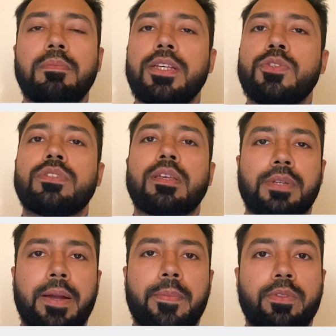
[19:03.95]
Please do
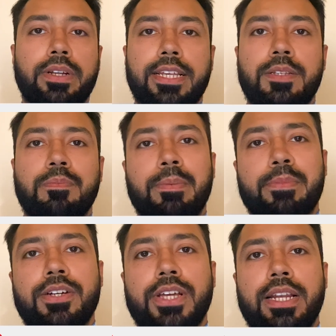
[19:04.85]
subscribe to the Test Prep
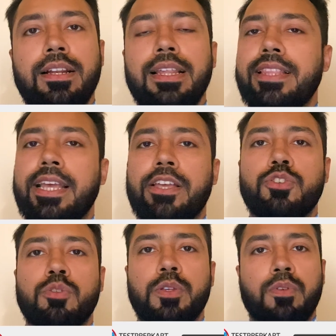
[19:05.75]
Card channel. And thank you
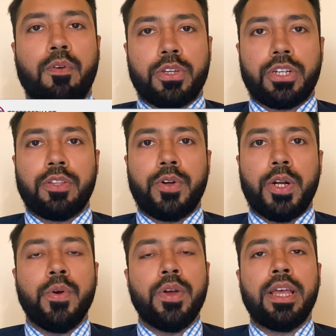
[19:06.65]
so much for watching the
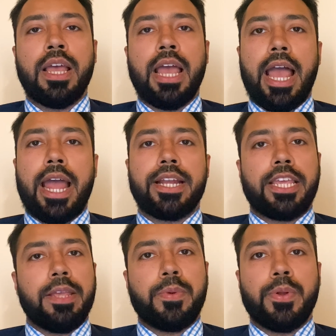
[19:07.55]
video, and
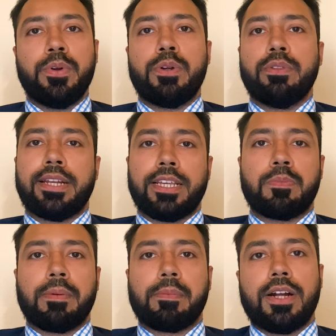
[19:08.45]
keep tuned to the Test
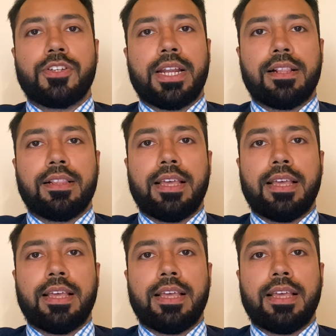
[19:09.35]
Prep Card channel.